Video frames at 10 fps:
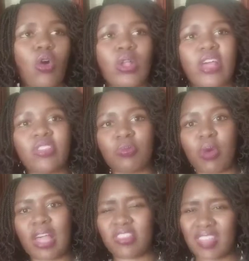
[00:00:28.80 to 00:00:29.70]
on
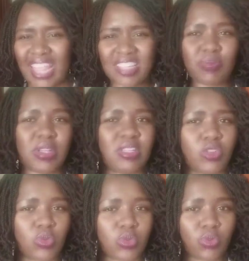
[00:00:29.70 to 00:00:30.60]
a statement
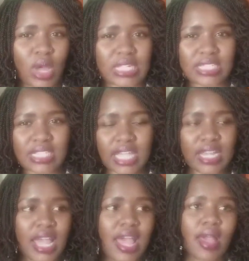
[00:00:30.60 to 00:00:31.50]
that was once
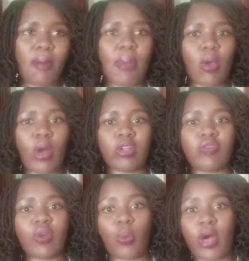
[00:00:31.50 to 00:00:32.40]
said by one
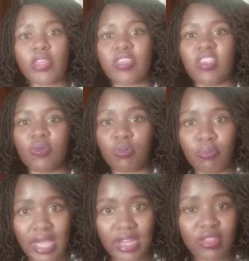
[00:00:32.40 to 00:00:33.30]
of the wealthiest
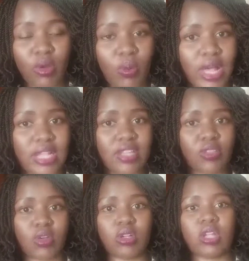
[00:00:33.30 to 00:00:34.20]
men in the world.
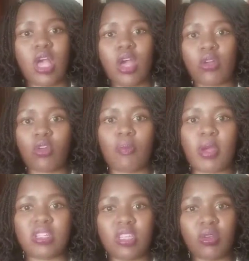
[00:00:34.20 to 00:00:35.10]
He's called
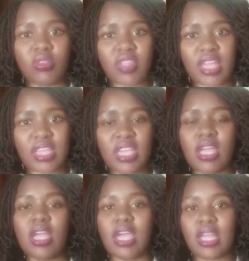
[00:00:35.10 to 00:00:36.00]
Robert
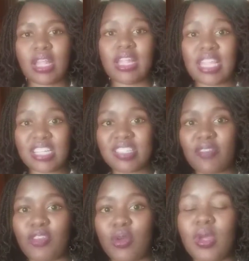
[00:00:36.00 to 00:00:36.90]
Kiyosaki. In an
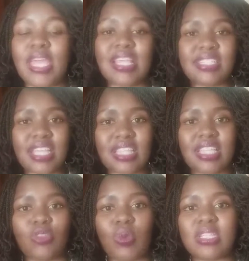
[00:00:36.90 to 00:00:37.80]
interview, he said
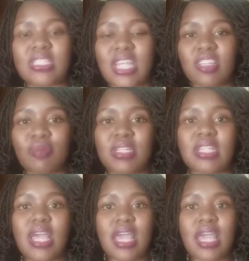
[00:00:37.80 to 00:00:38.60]
this one statement: